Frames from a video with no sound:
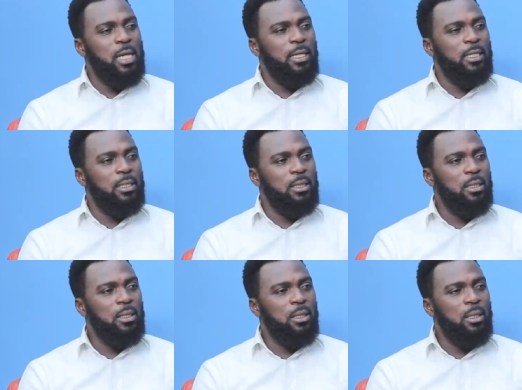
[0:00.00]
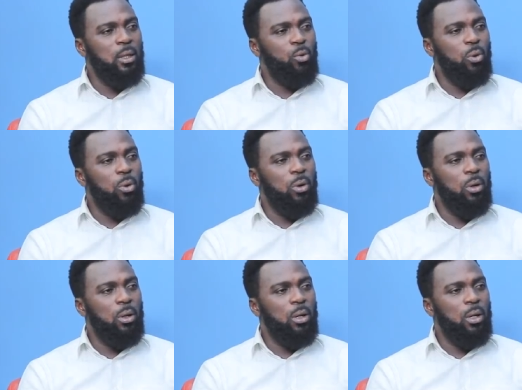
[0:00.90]
say, well, well, free me, yammy
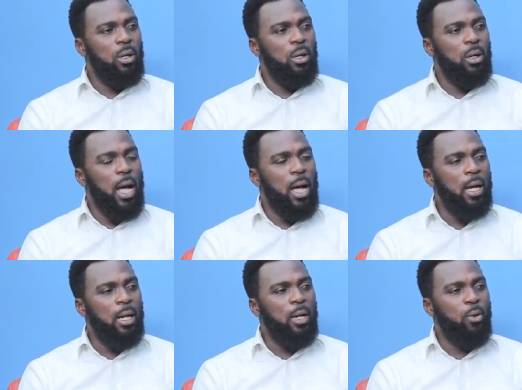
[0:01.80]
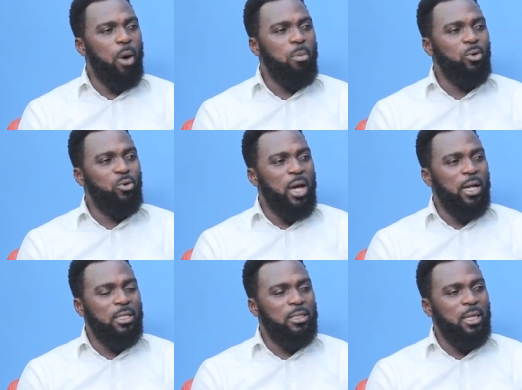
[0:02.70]
adam. So, what would
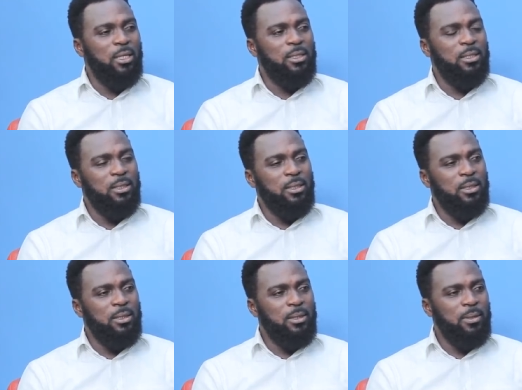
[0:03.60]
you say? Oh, there be